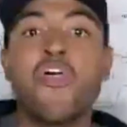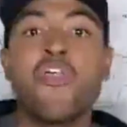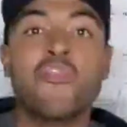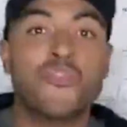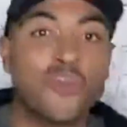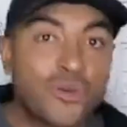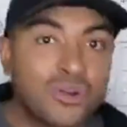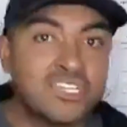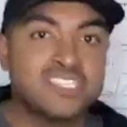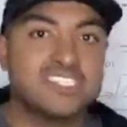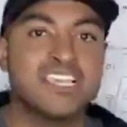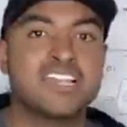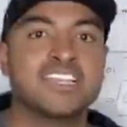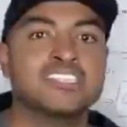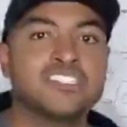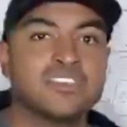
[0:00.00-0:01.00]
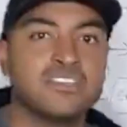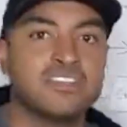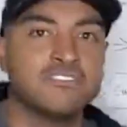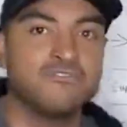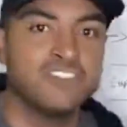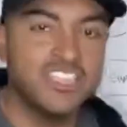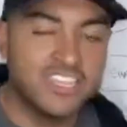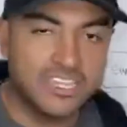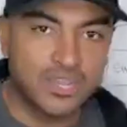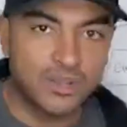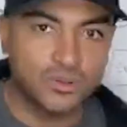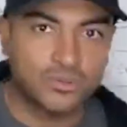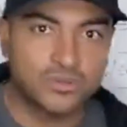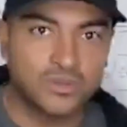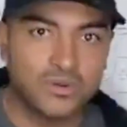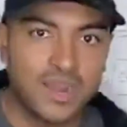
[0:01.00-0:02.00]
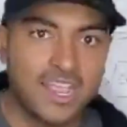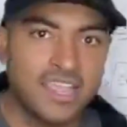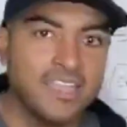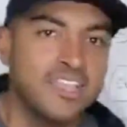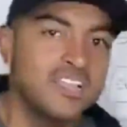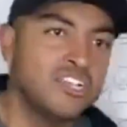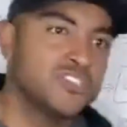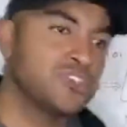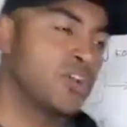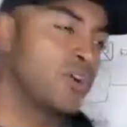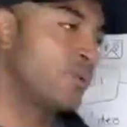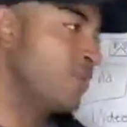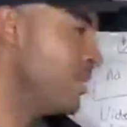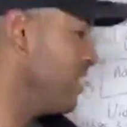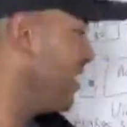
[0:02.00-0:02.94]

30 seconds of your video, right? So